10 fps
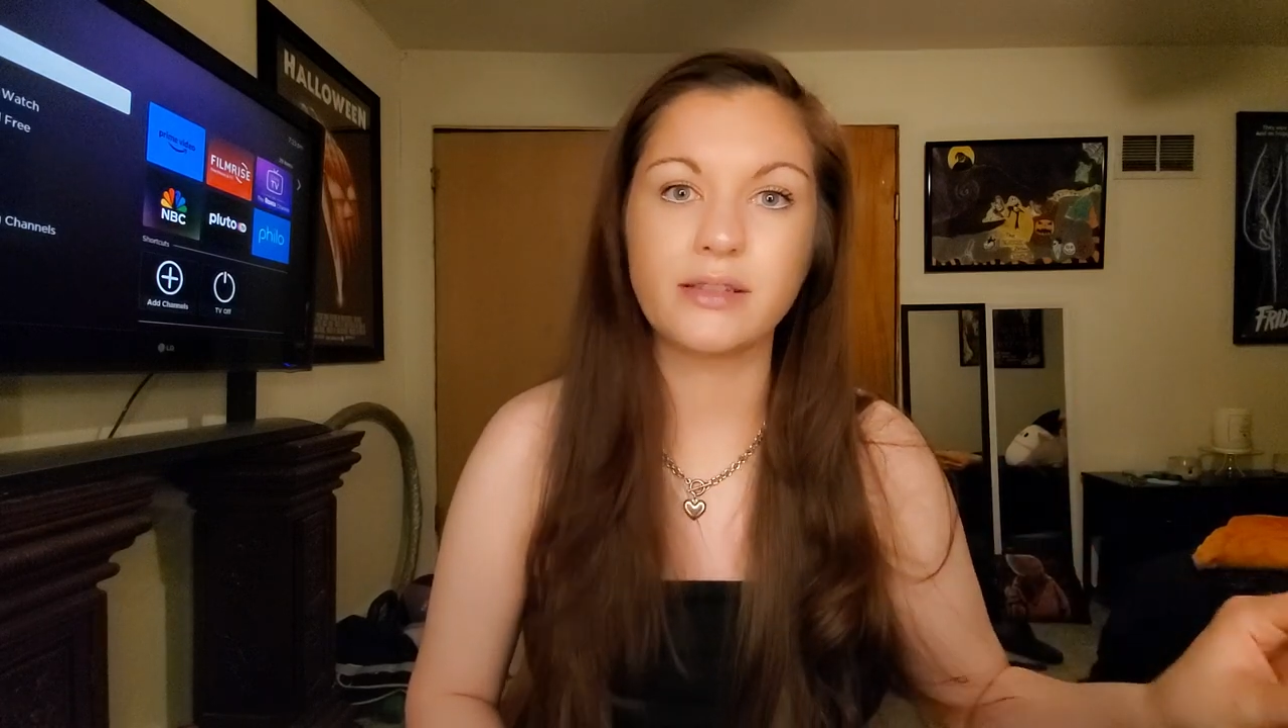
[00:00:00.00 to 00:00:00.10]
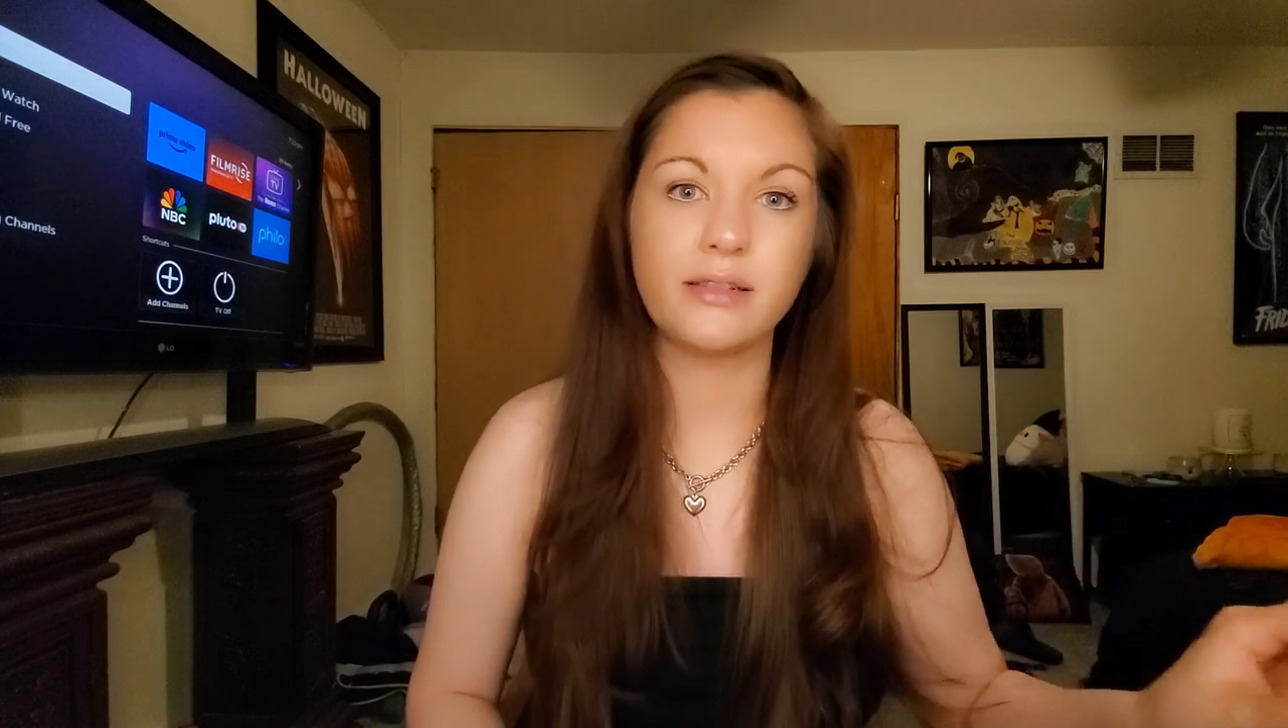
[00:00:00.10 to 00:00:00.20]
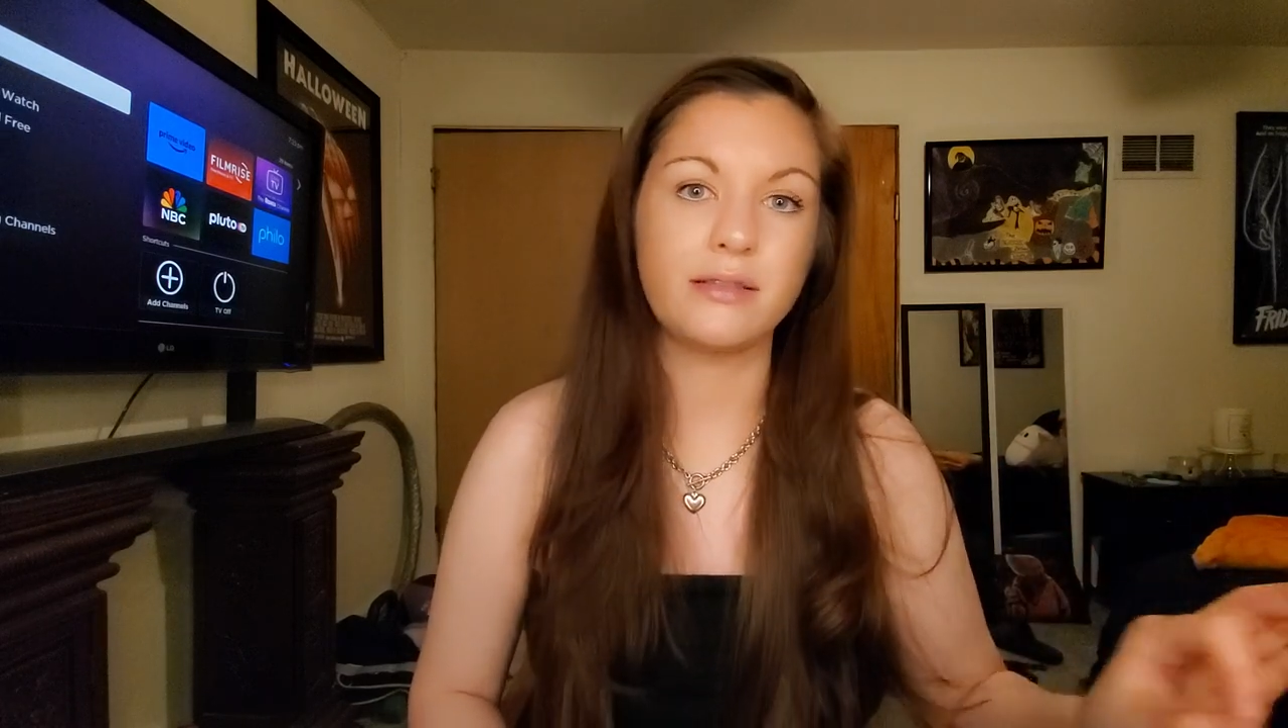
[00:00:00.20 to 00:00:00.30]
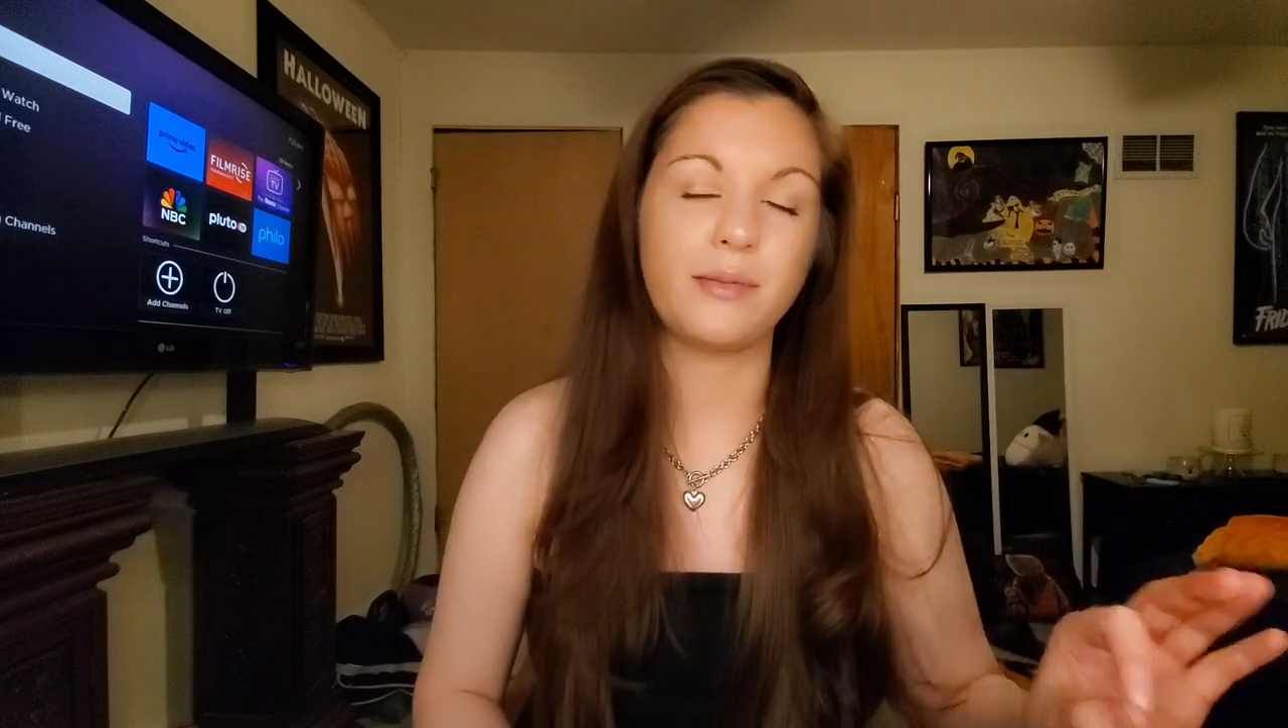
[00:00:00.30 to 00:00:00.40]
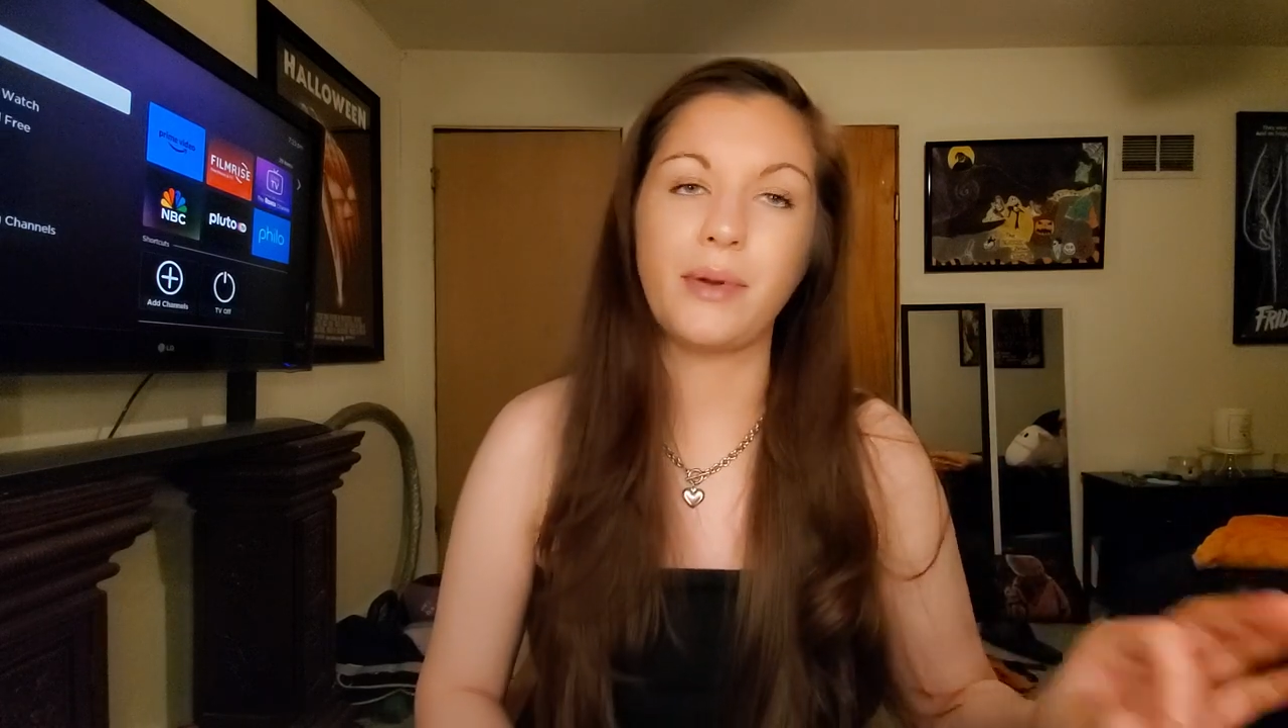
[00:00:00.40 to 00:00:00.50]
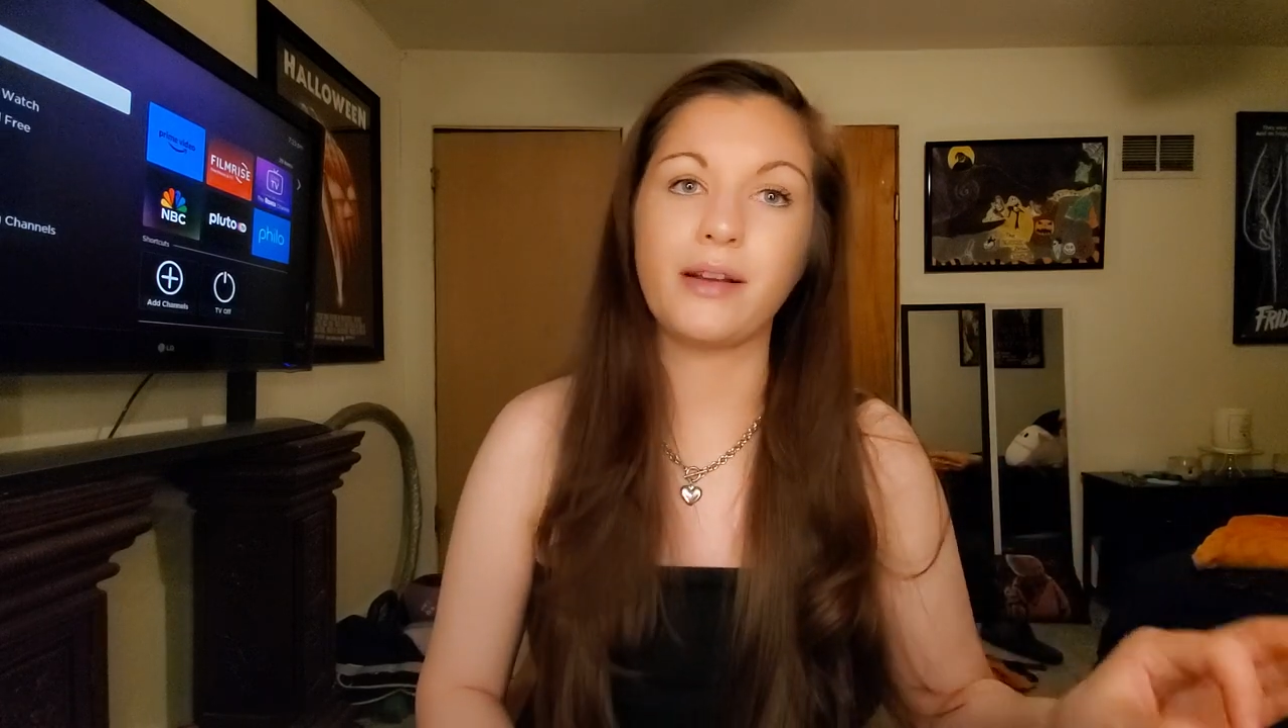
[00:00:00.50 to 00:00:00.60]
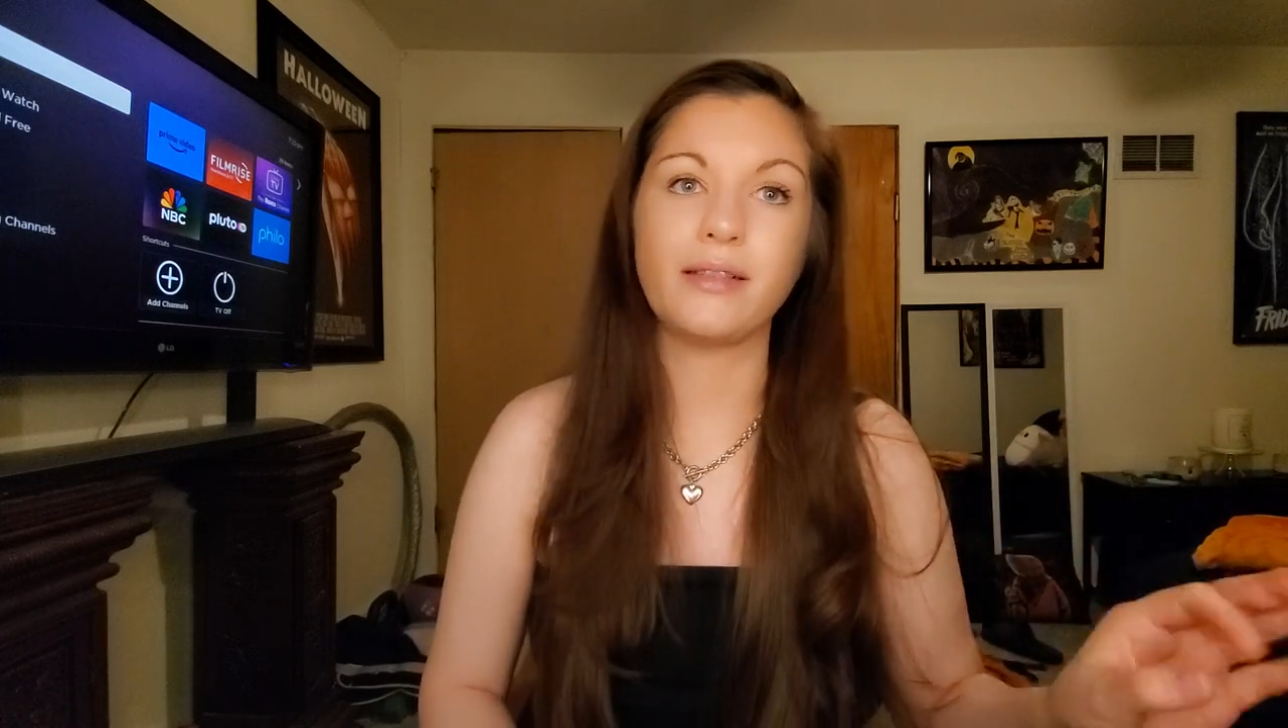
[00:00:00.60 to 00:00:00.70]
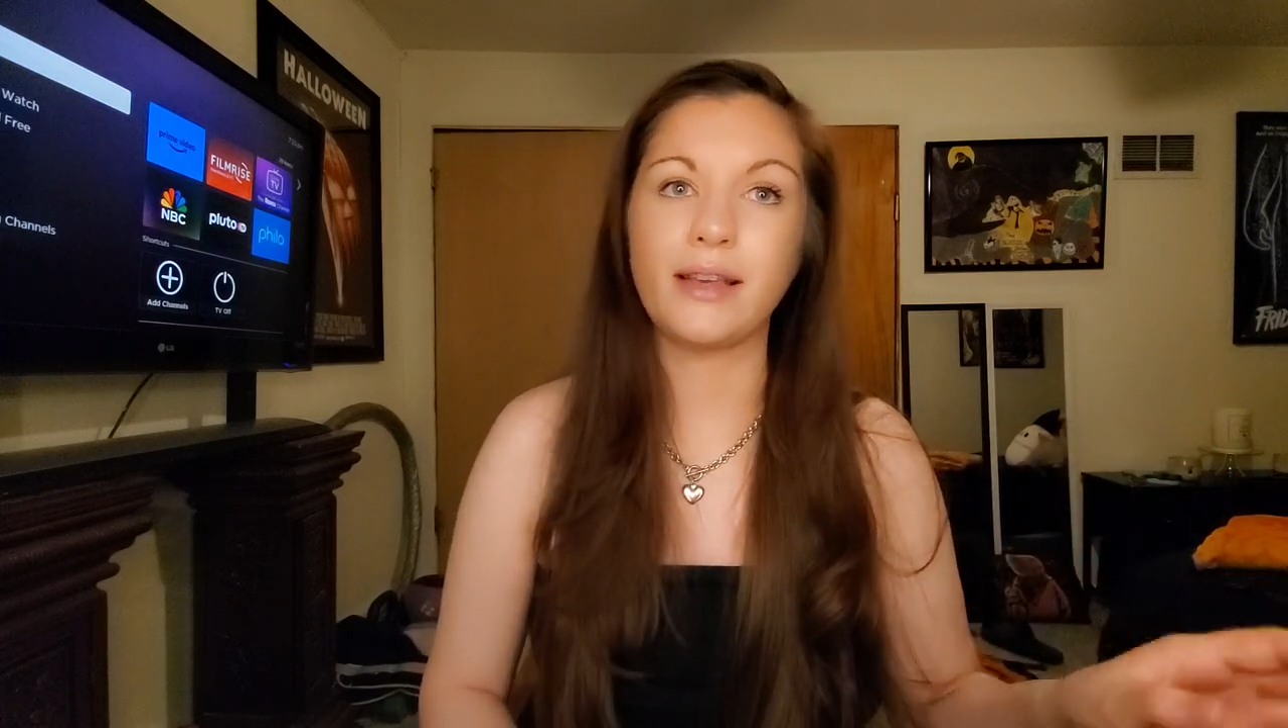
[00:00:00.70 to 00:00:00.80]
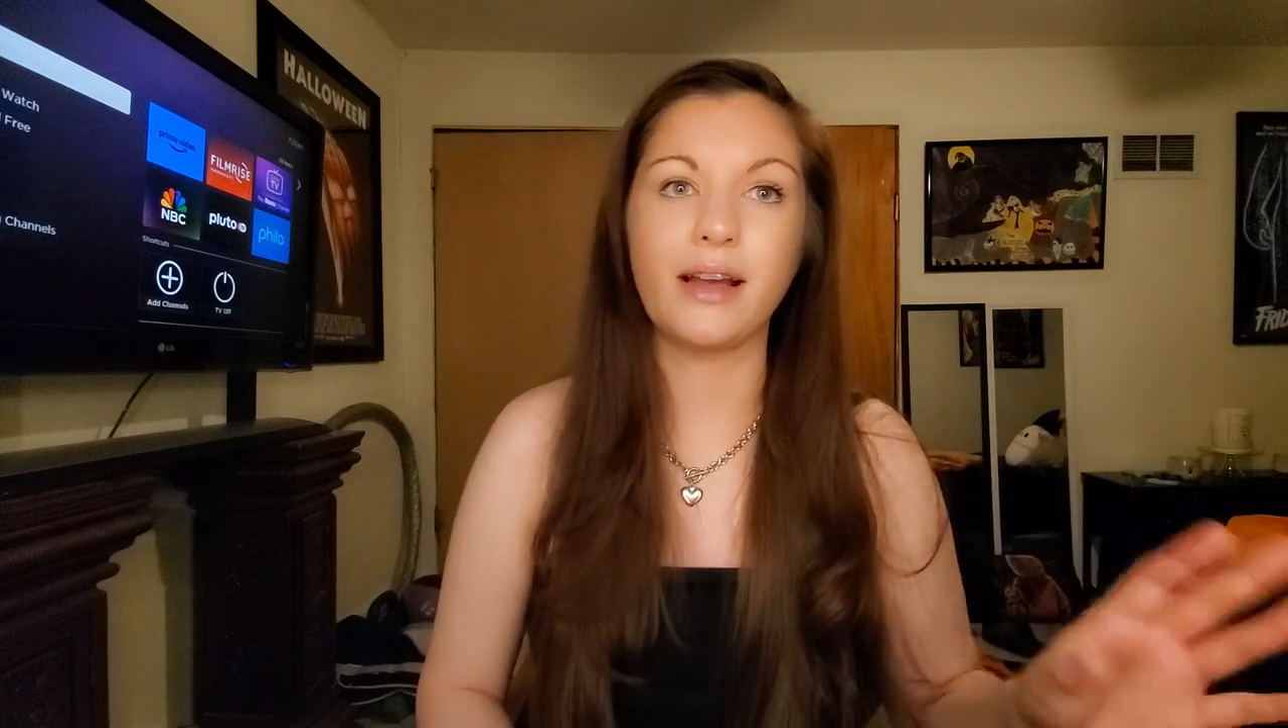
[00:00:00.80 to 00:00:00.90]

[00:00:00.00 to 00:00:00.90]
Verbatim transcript: because apparently,